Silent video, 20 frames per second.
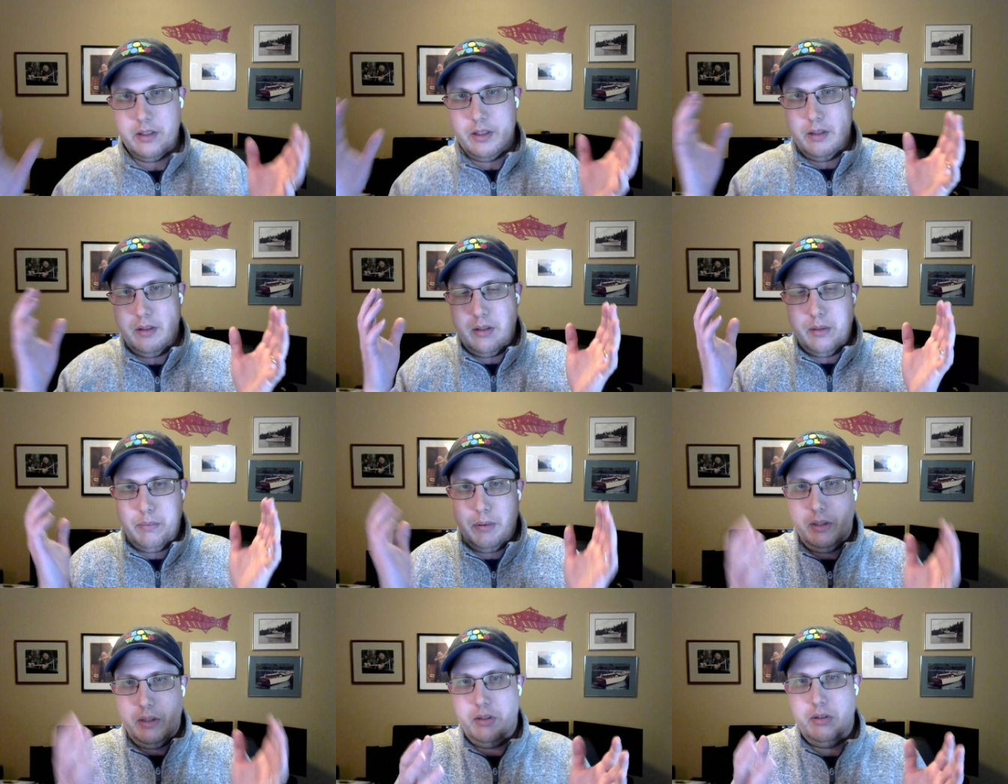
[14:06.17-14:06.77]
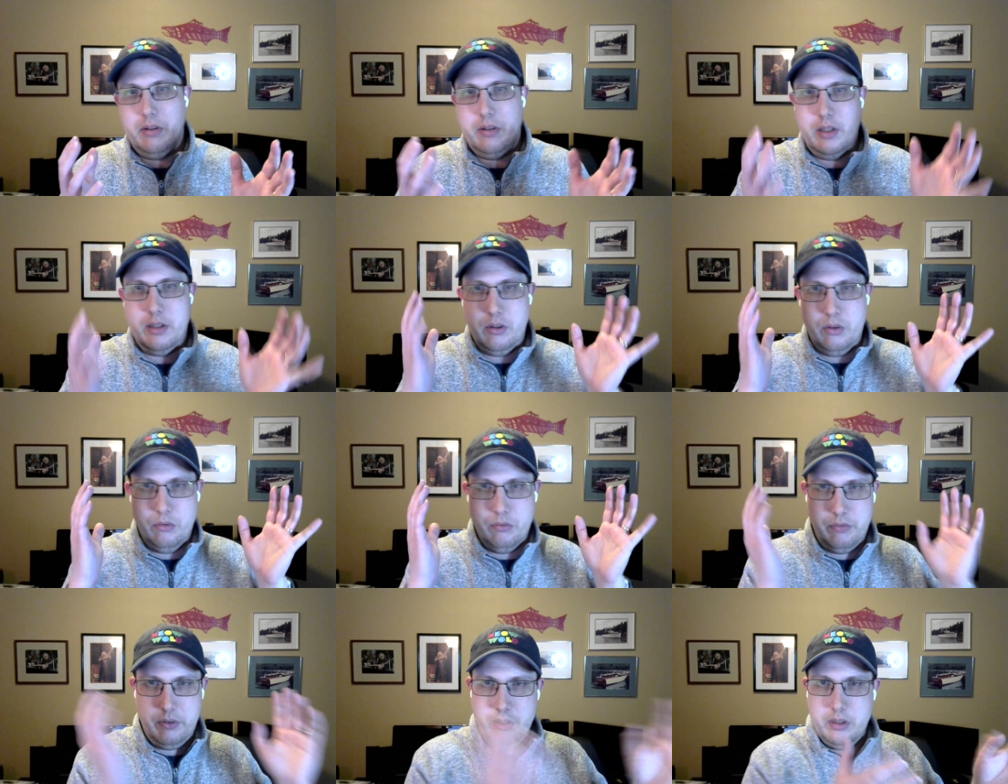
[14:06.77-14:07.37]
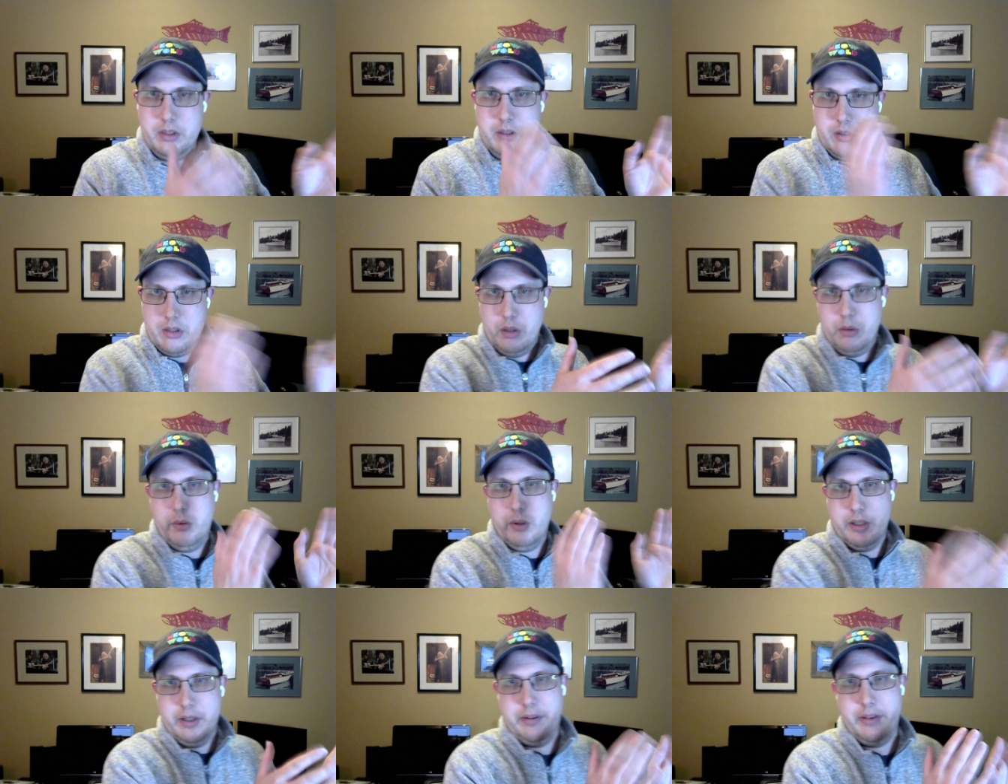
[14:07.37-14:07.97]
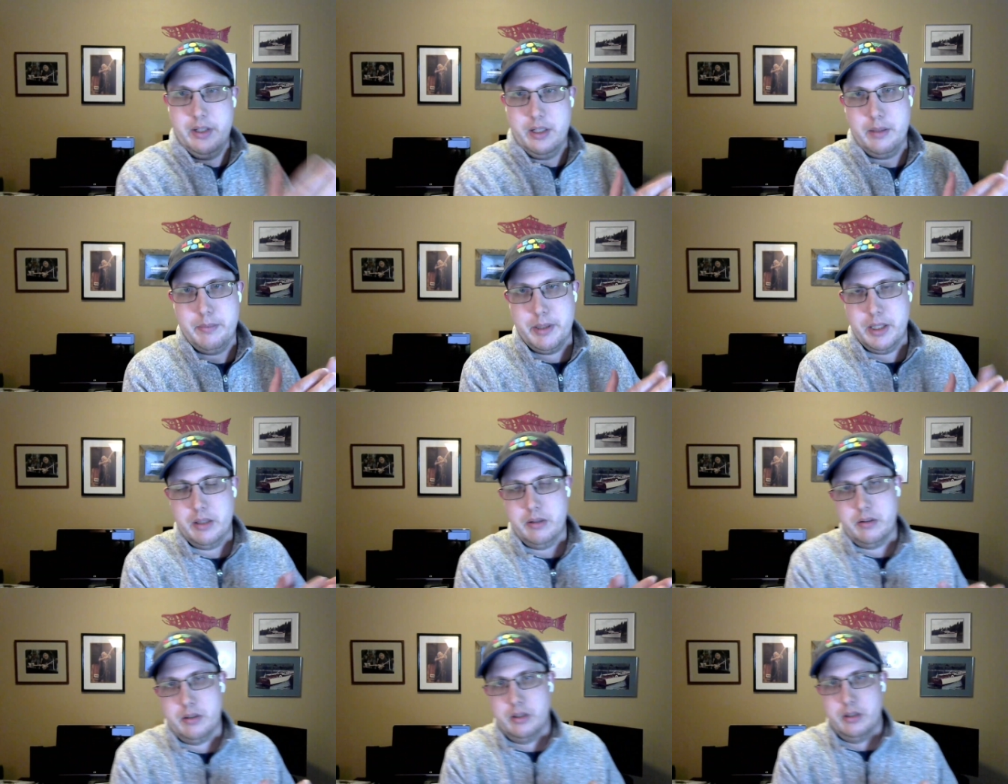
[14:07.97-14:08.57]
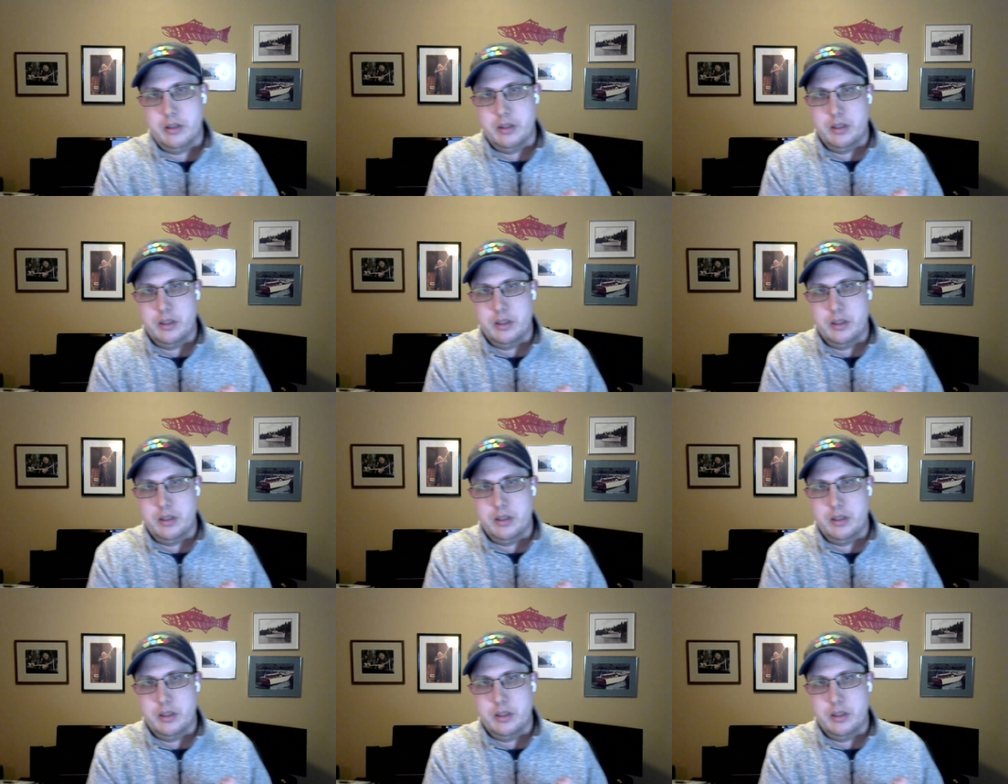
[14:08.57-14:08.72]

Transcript: of the, the pieces that you really don't want to think about